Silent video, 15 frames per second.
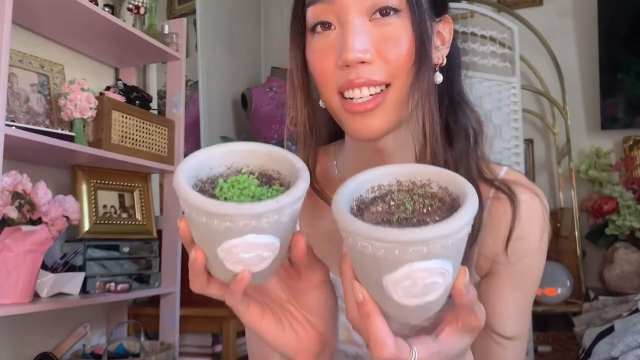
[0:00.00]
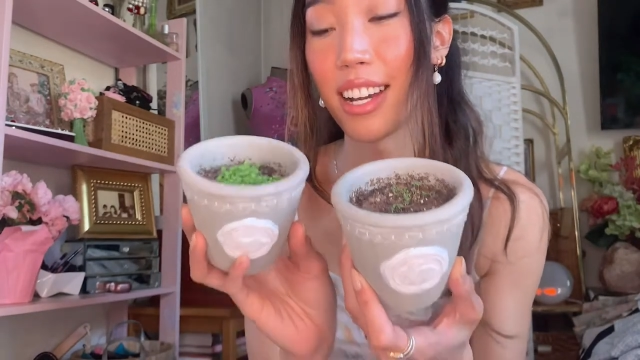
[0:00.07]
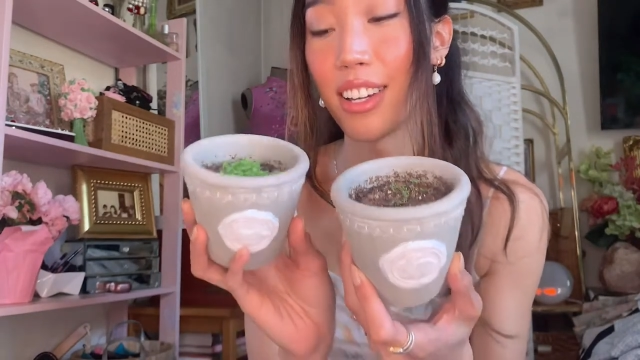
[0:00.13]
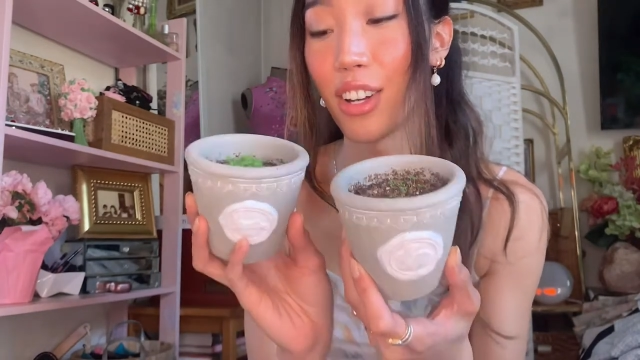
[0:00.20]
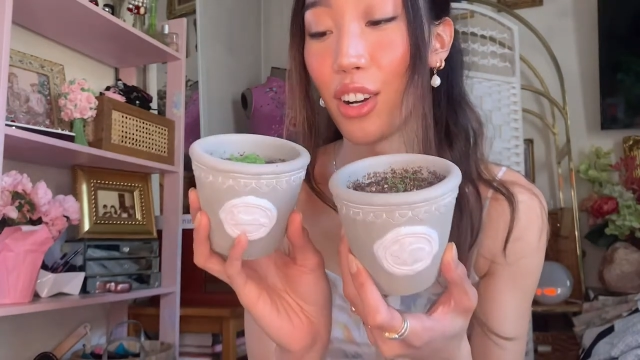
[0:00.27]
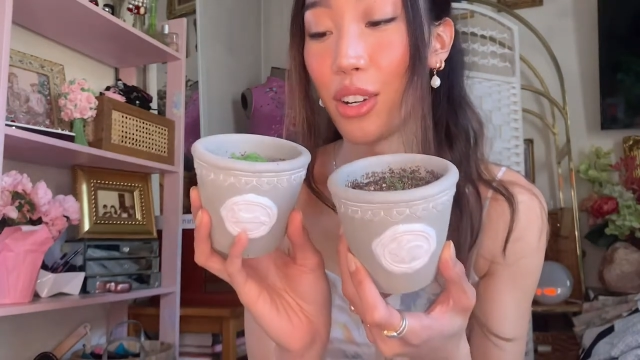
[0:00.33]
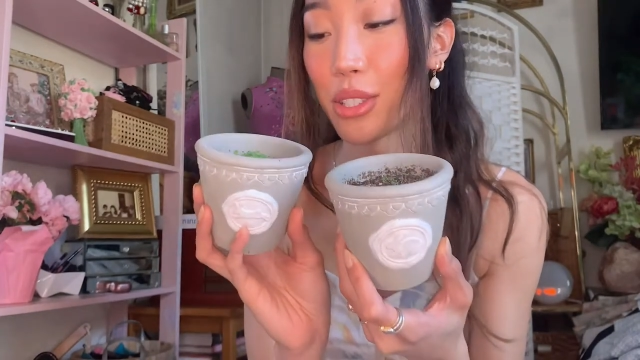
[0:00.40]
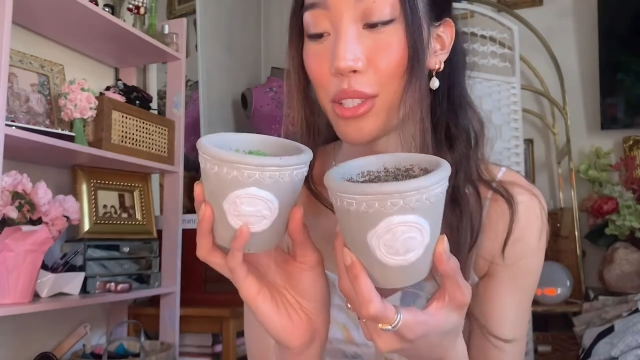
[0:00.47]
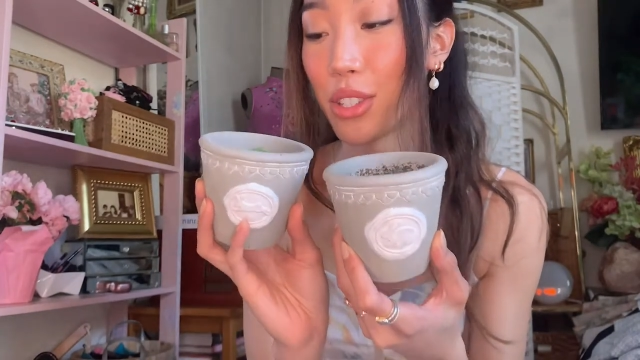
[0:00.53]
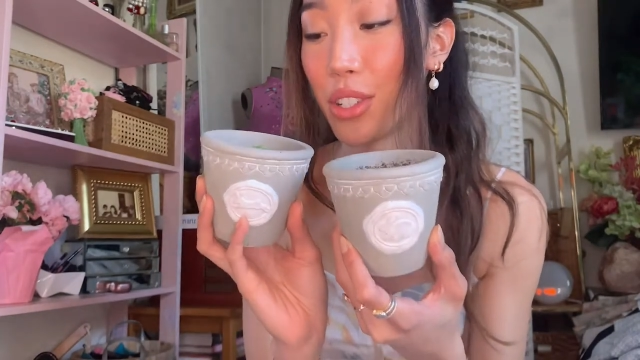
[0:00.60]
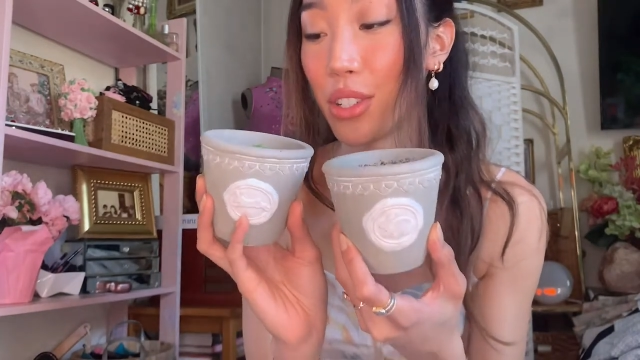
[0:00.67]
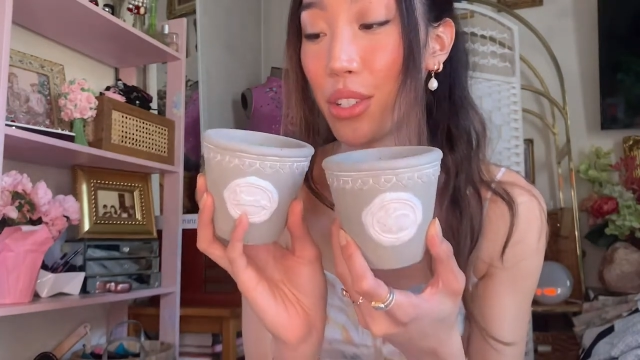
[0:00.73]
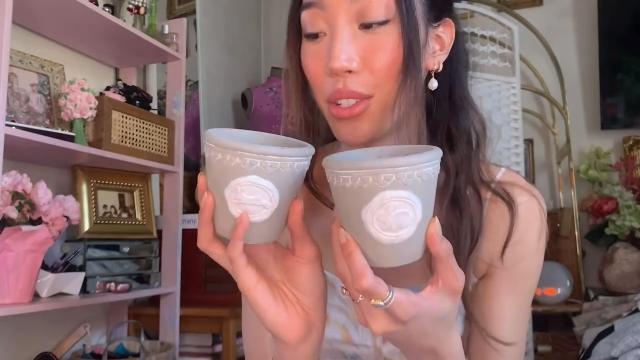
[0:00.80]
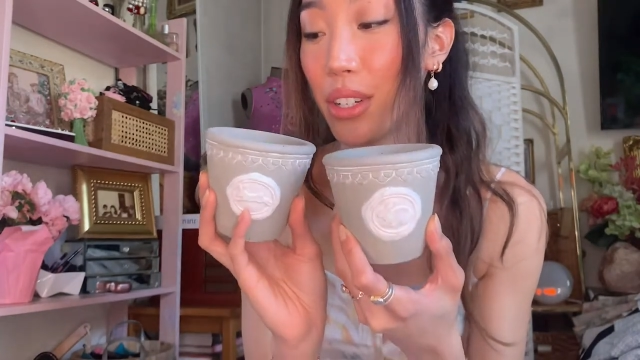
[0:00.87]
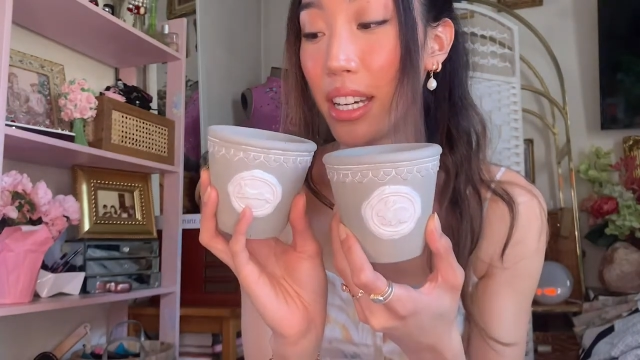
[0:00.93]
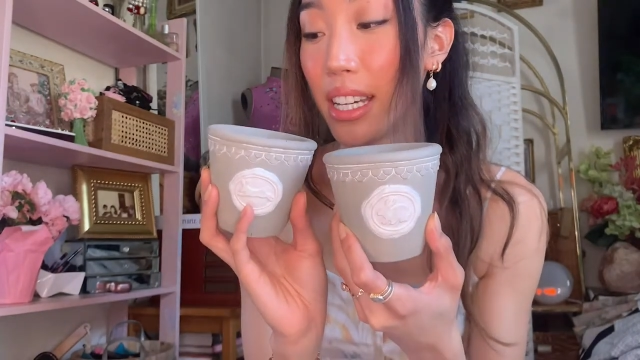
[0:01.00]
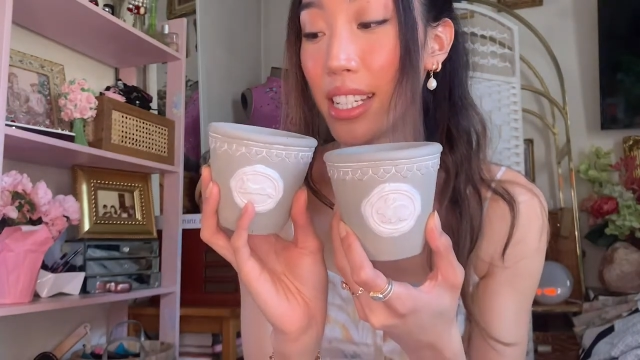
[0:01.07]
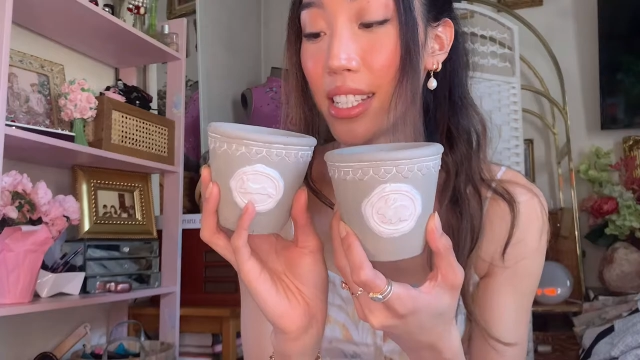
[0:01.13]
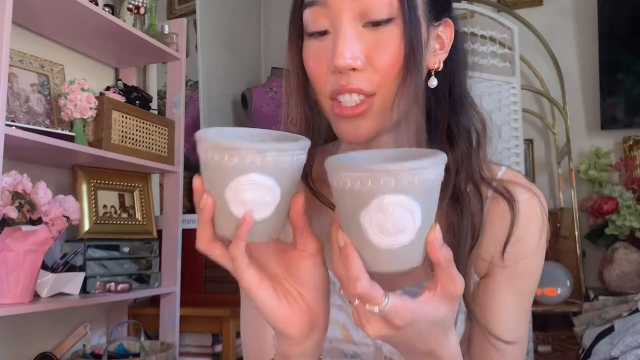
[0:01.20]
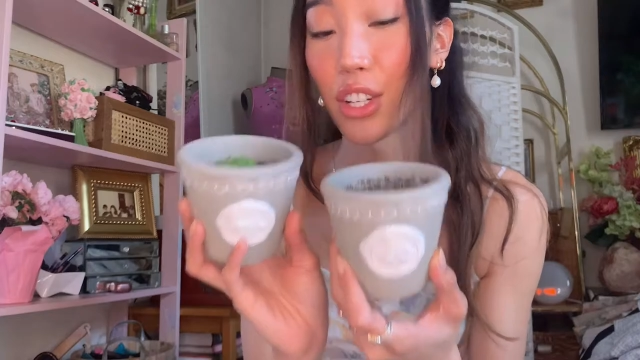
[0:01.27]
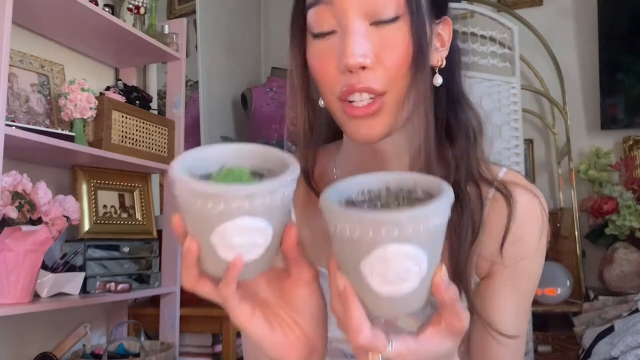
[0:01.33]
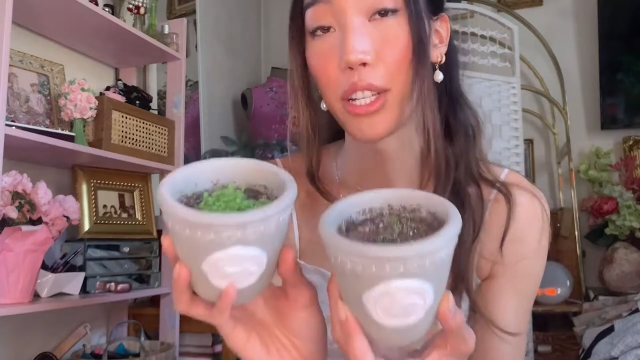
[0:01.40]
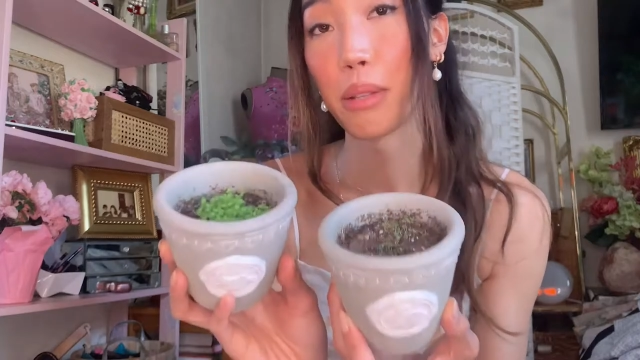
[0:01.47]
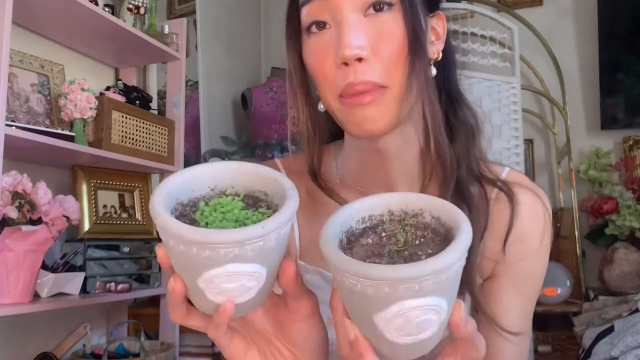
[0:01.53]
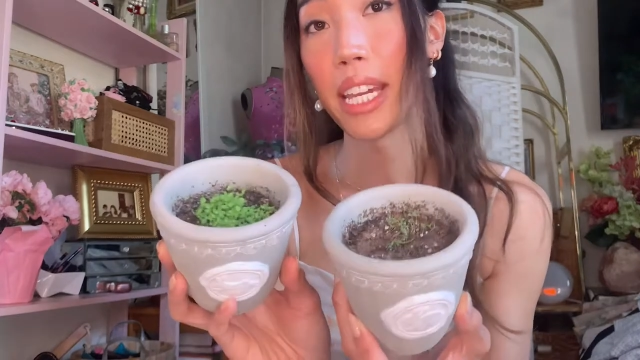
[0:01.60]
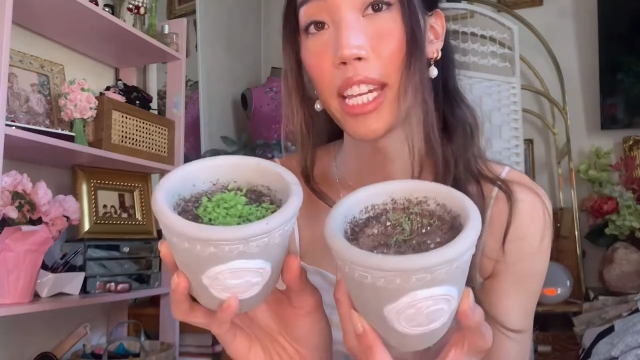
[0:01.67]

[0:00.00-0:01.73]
I also started my